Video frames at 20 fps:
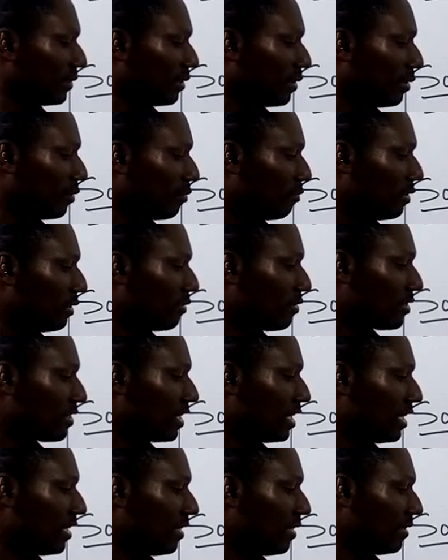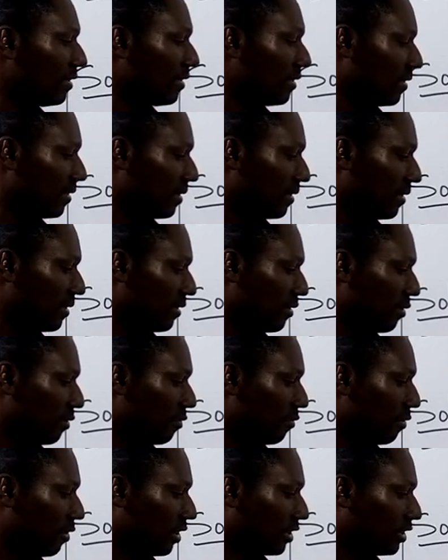15,
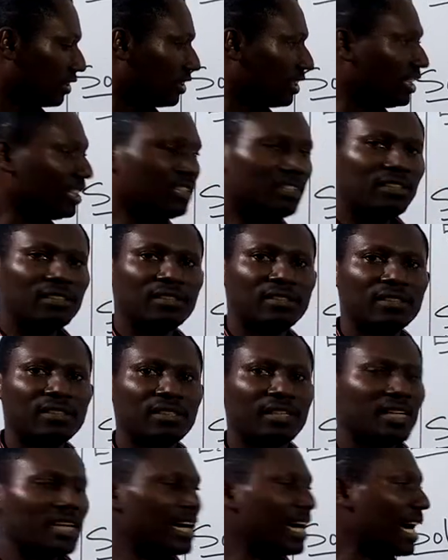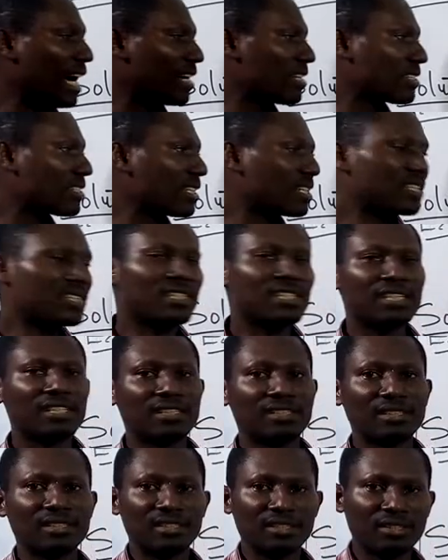14, and 16.